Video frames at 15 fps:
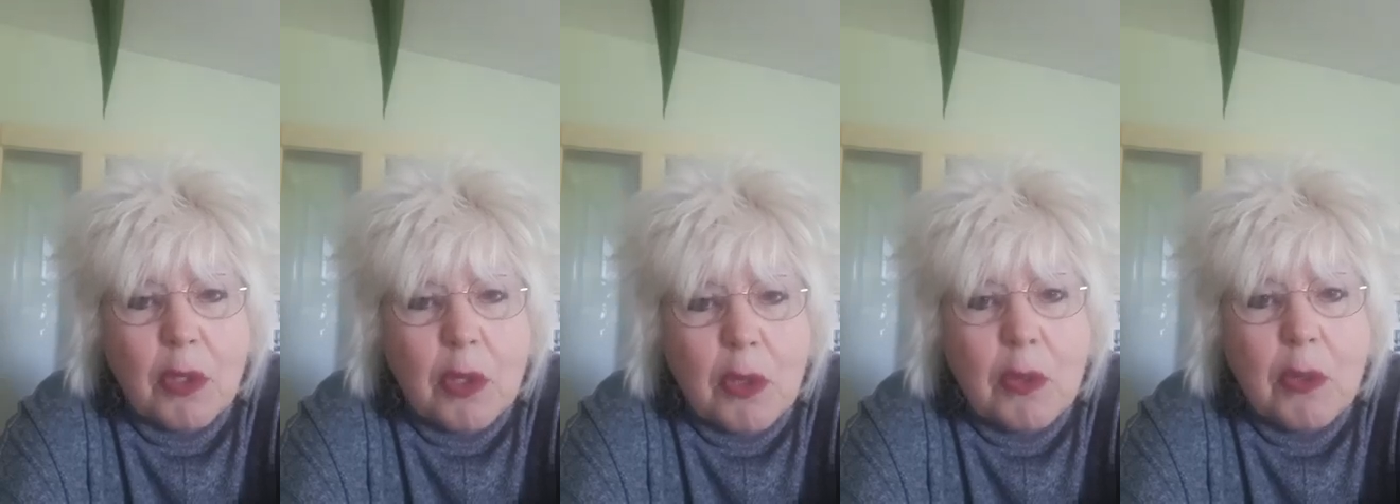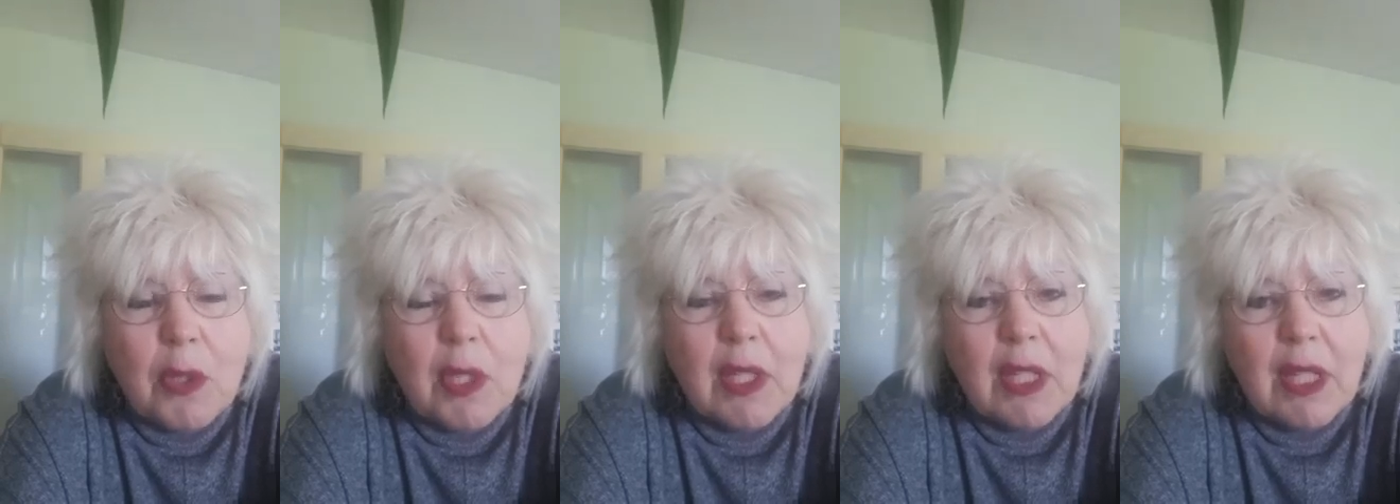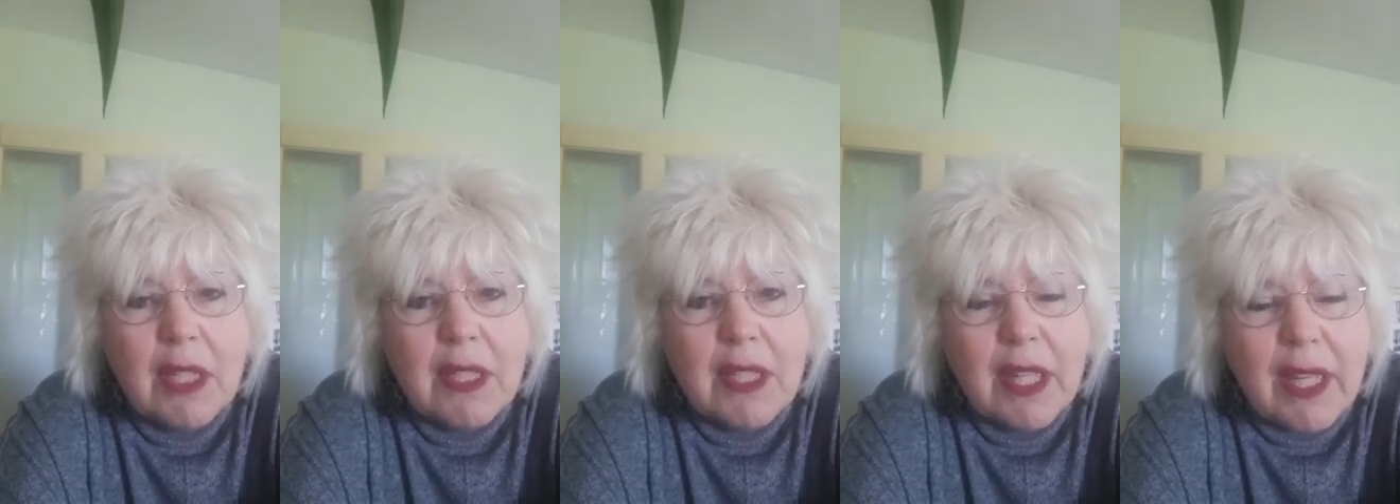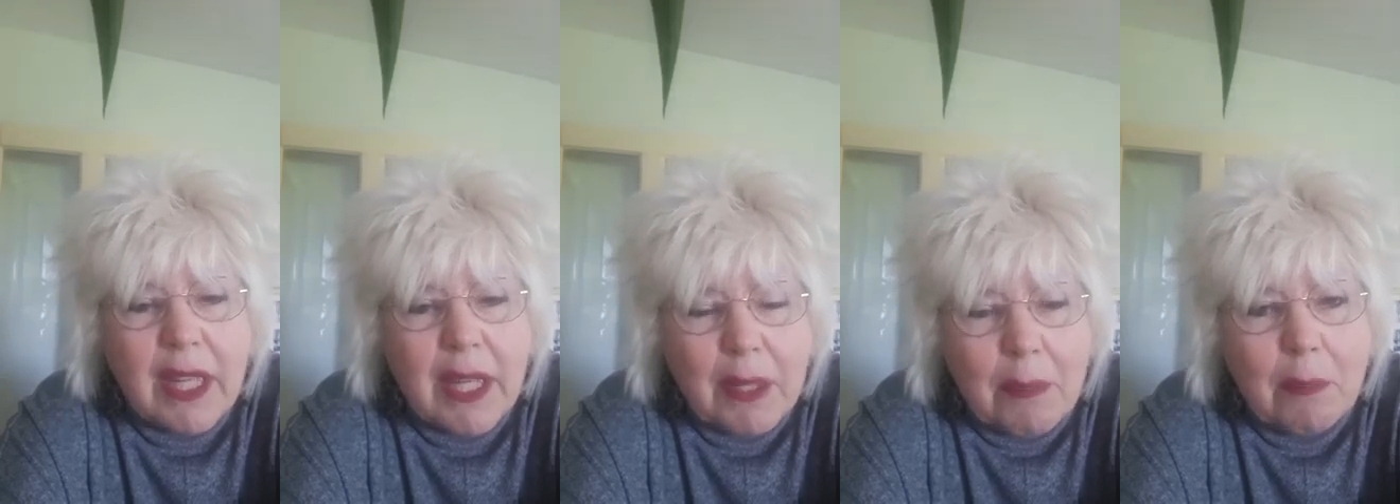oo and
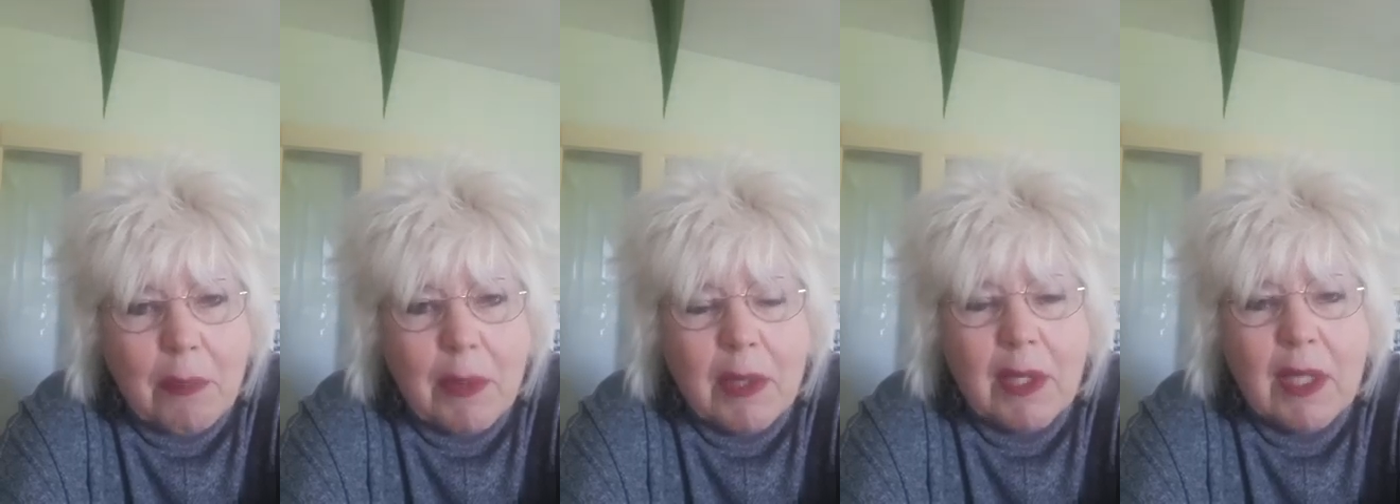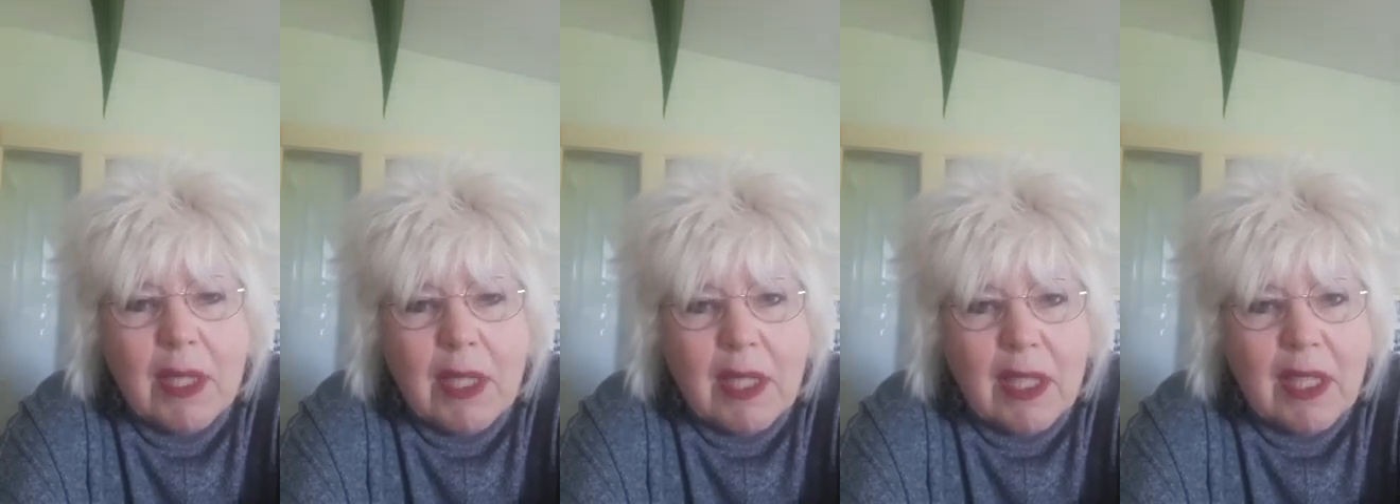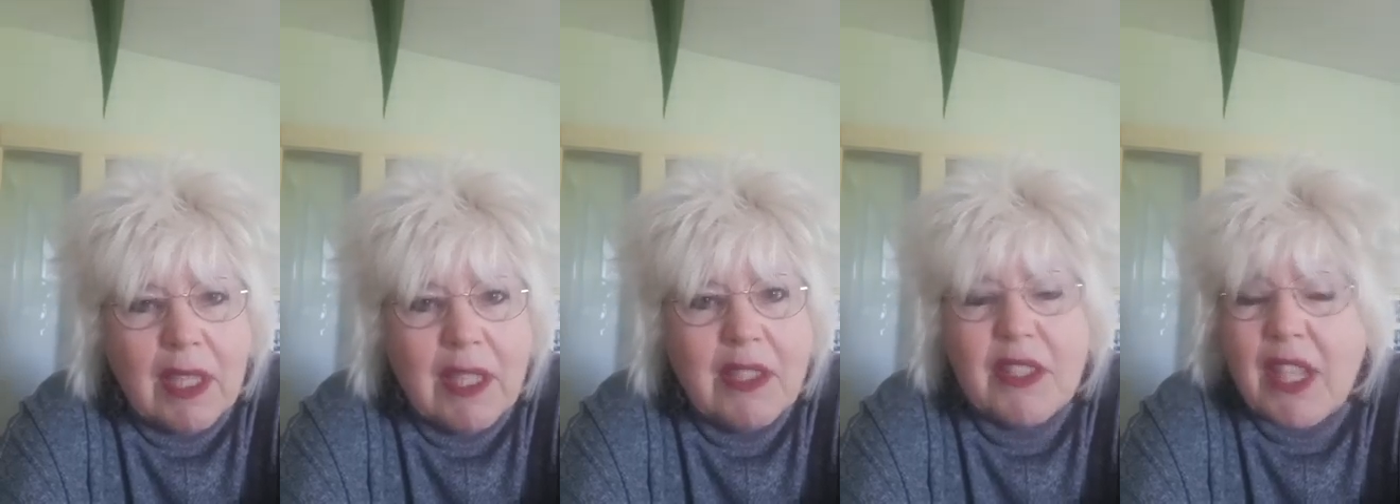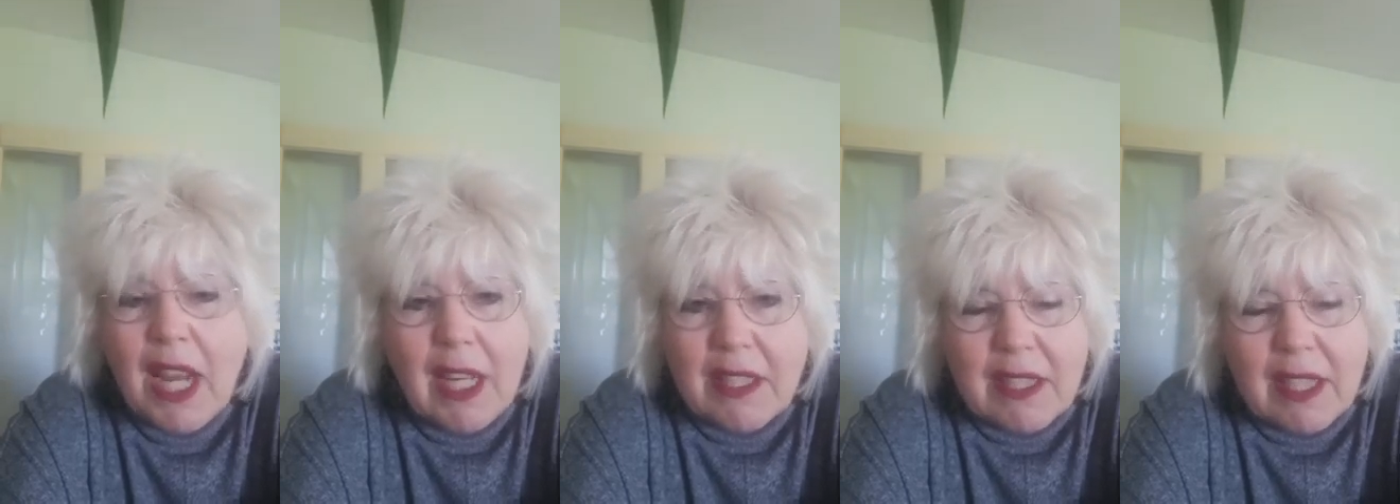im, is
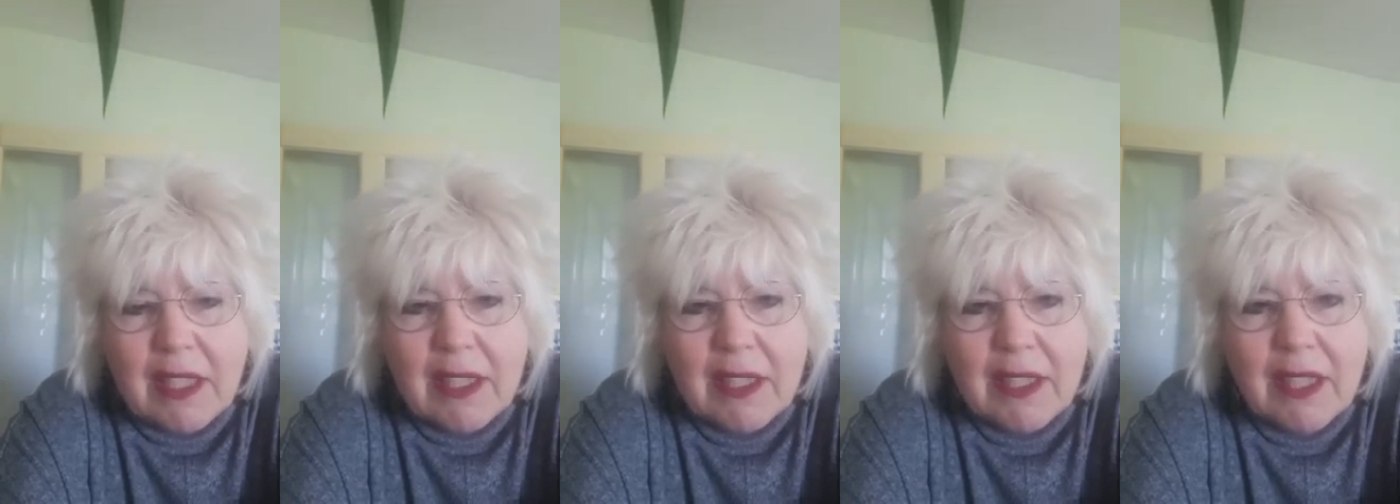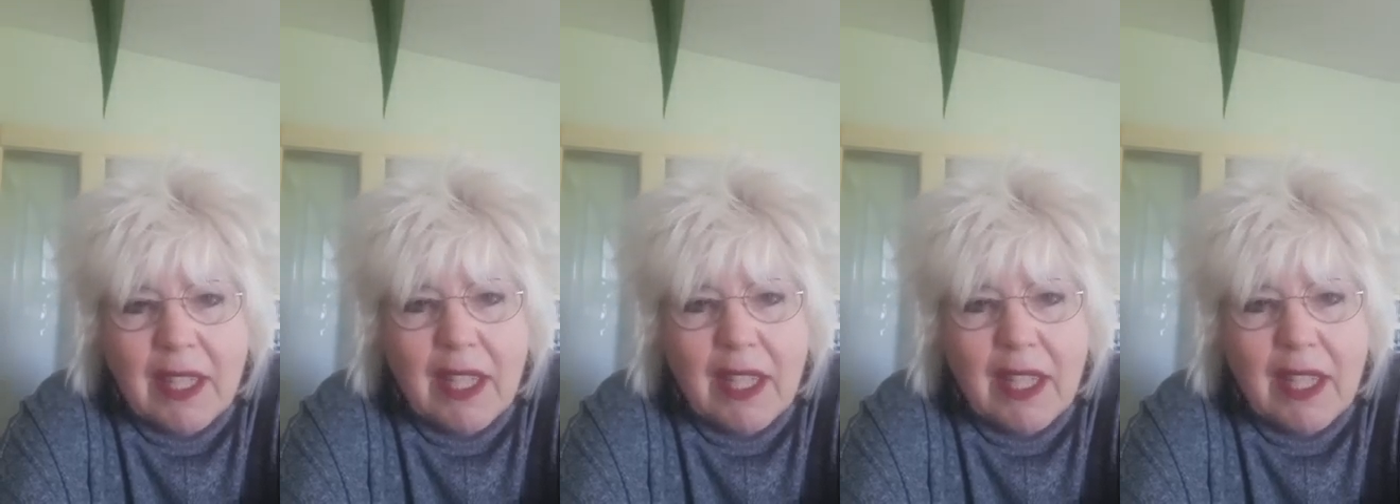dazzling.